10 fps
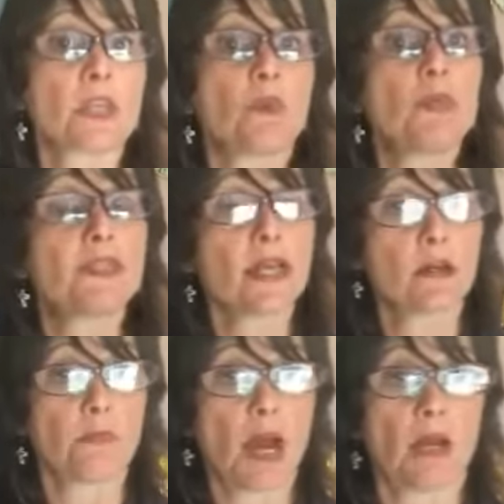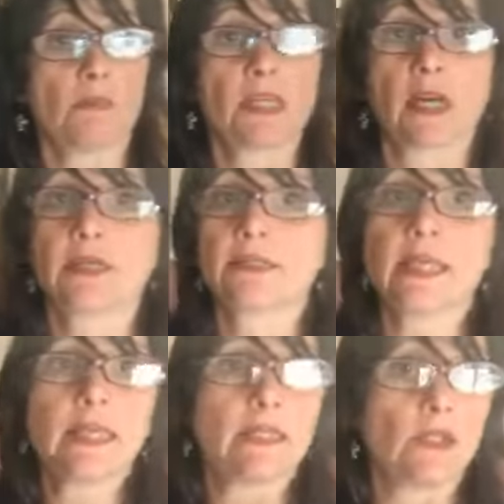recycle pile, because
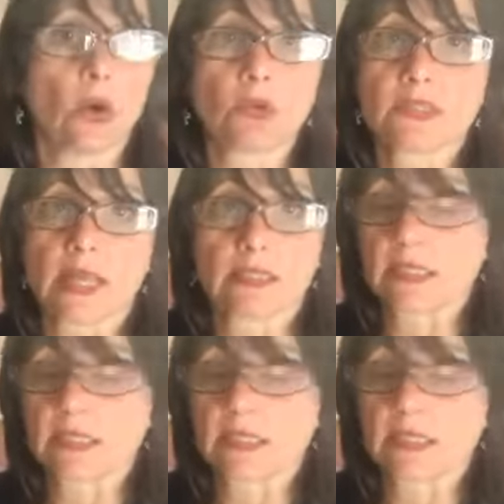no sense